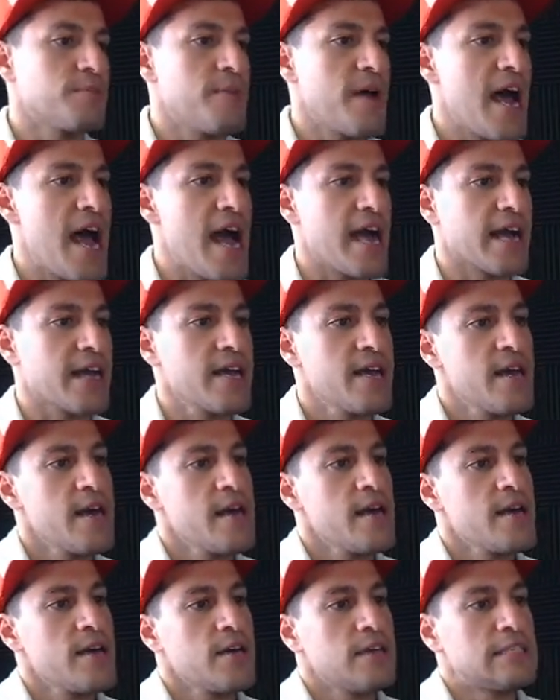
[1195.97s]
pack.
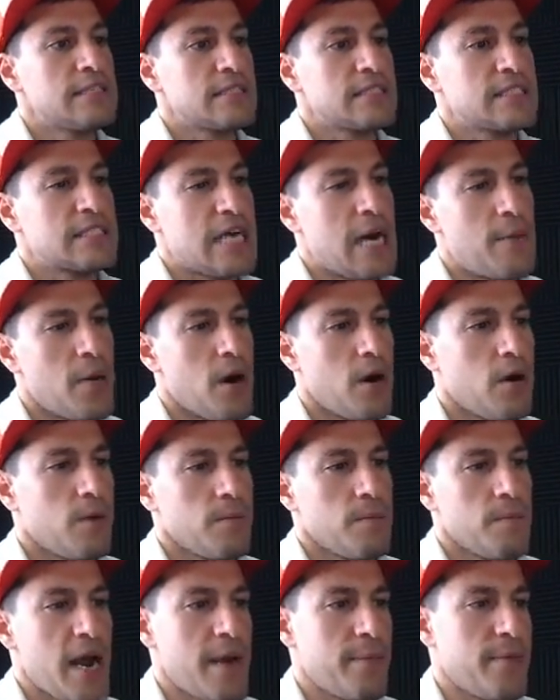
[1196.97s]
Come on,
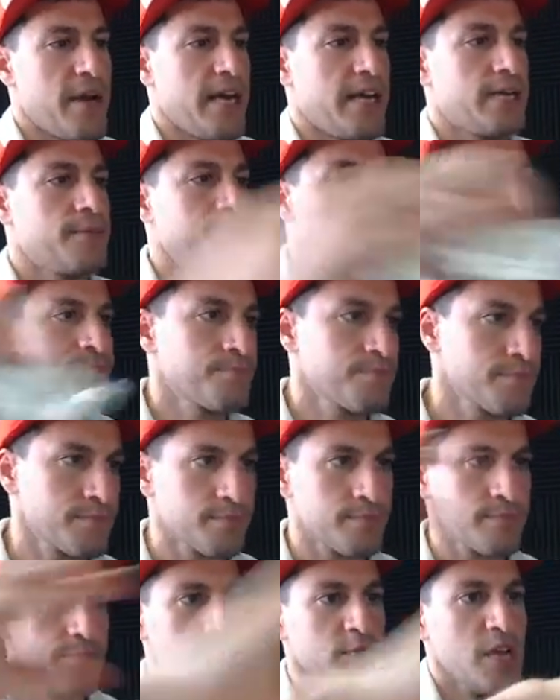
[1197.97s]
baby.
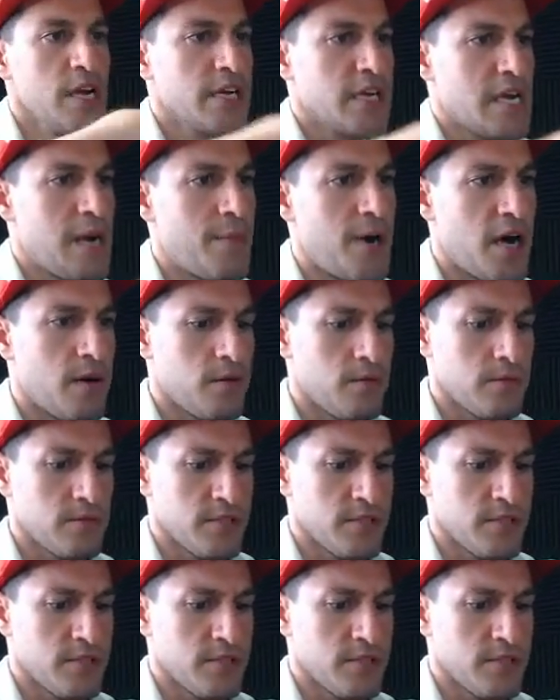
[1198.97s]
Come on,